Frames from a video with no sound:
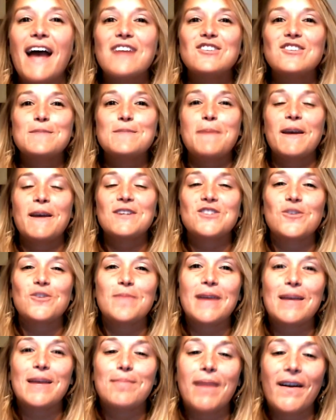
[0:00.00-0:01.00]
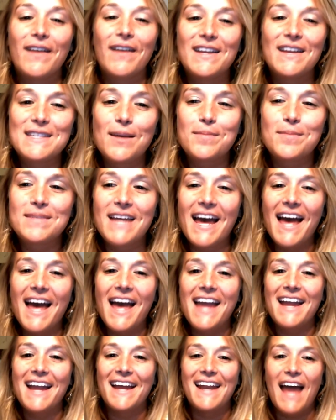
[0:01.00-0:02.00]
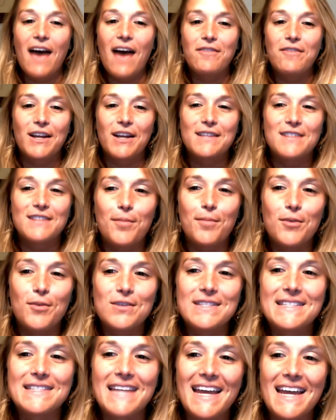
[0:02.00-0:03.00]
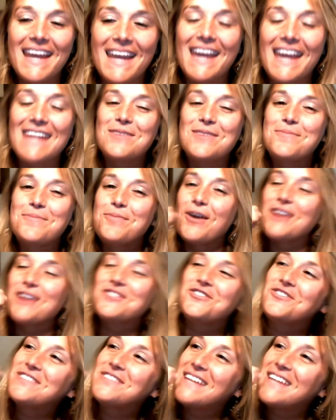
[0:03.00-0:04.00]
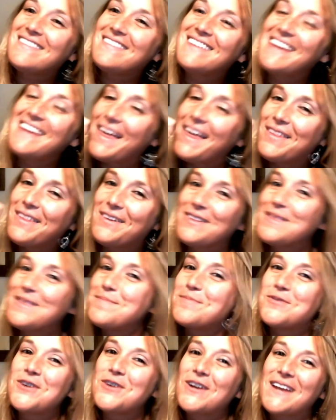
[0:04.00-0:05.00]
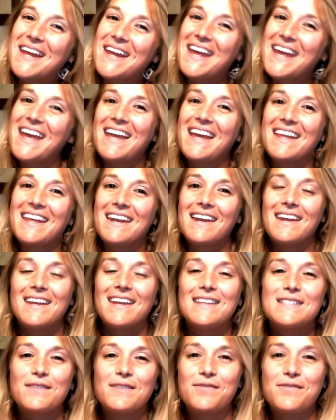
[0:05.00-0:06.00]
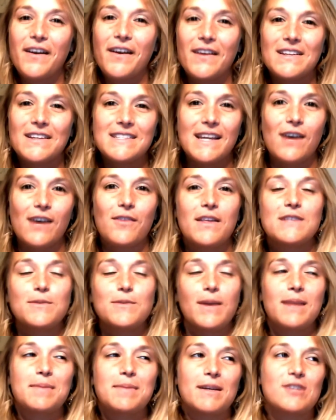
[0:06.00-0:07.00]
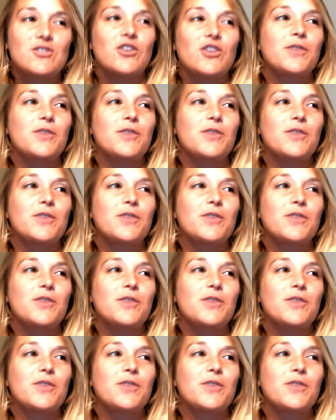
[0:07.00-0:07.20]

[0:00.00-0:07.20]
I just picture being married someday and having a double sink and you brush your teeth together in the morning and no, it's a fairy tale. That's, that's not, what I, I picture.